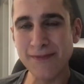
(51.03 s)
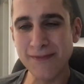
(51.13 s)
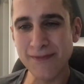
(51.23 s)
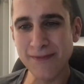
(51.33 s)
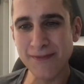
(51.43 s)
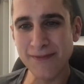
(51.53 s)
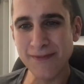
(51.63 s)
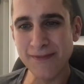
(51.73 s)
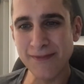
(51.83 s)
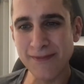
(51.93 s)

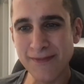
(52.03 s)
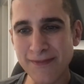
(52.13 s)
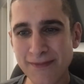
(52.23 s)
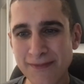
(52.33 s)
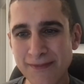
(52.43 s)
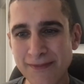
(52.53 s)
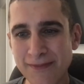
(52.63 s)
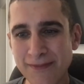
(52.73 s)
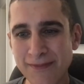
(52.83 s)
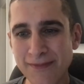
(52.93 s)

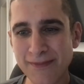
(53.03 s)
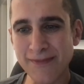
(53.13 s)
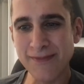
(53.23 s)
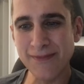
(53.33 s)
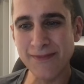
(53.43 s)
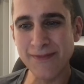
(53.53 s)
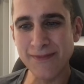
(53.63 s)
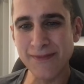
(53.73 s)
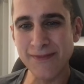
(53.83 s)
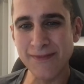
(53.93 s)

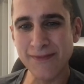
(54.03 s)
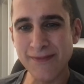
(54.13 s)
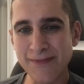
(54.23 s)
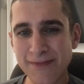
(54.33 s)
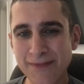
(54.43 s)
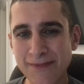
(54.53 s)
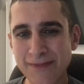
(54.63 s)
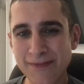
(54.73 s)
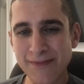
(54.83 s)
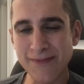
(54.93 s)

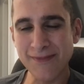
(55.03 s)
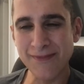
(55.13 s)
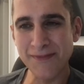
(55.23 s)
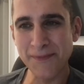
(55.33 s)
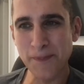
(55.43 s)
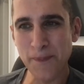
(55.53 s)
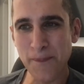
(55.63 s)
[no speech]